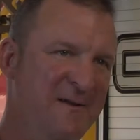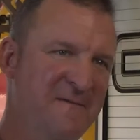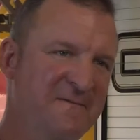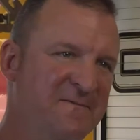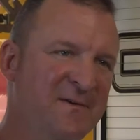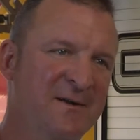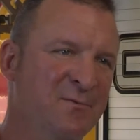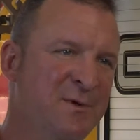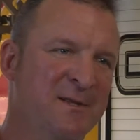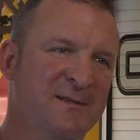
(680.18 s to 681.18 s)

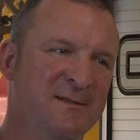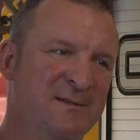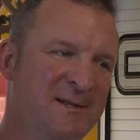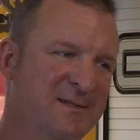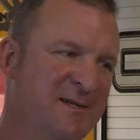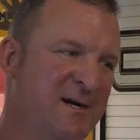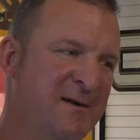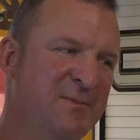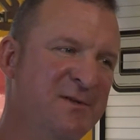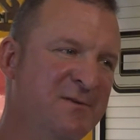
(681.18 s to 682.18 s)
fun with and that
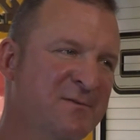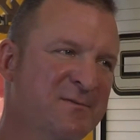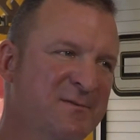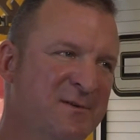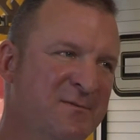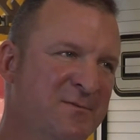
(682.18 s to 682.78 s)
time to, you know,